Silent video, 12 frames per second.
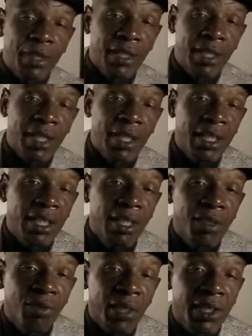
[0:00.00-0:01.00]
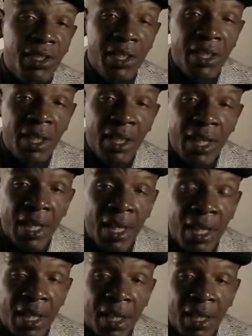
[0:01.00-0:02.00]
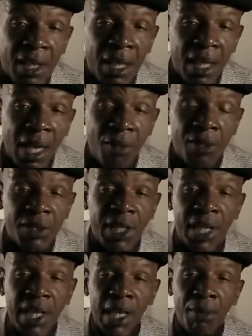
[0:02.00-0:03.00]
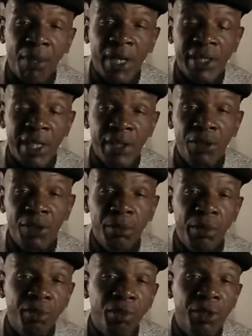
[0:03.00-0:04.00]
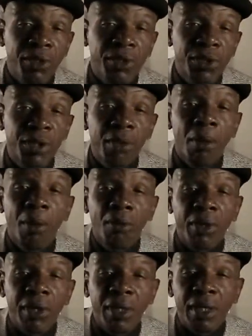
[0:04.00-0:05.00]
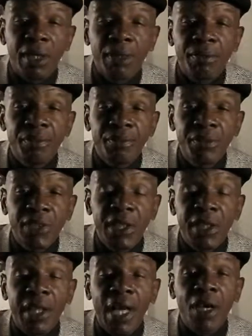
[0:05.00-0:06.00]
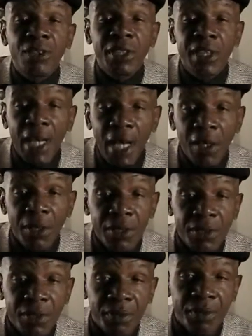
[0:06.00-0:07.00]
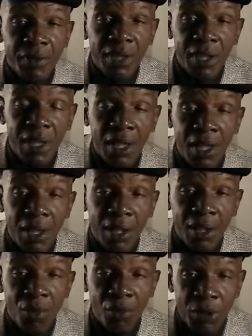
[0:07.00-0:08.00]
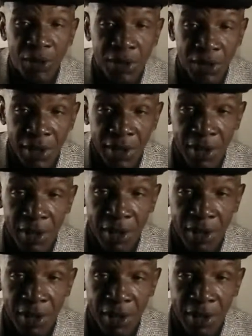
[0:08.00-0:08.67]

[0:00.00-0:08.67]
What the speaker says: in the race. I was not able, as I told you before, to come up with $10,000, which is the